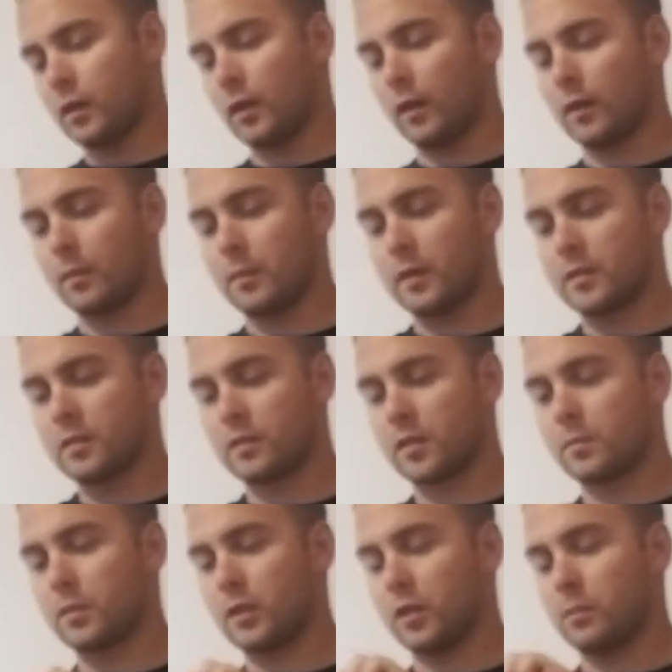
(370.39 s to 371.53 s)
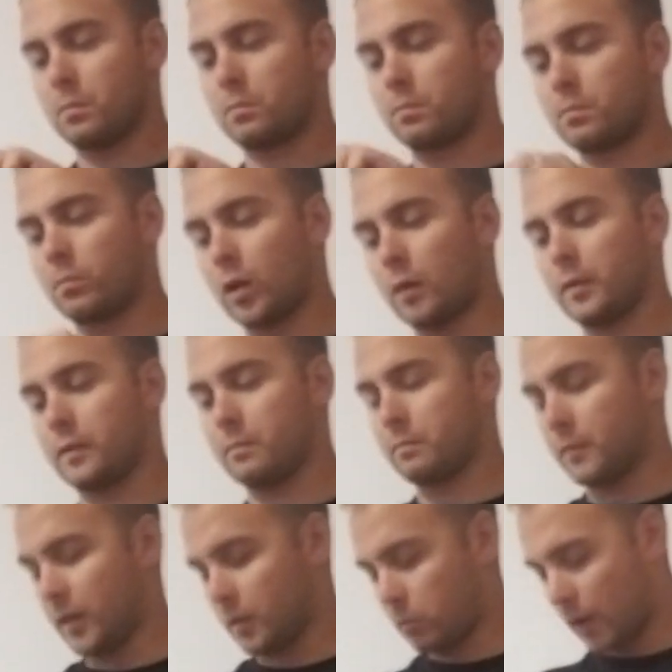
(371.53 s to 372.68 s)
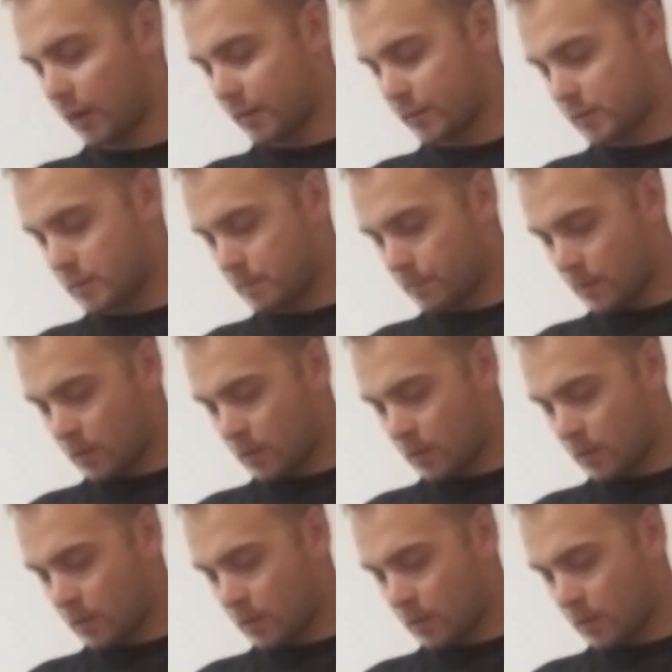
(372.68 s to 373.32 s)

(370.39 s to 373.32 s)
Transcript: um, but it's still something you probably need to practice.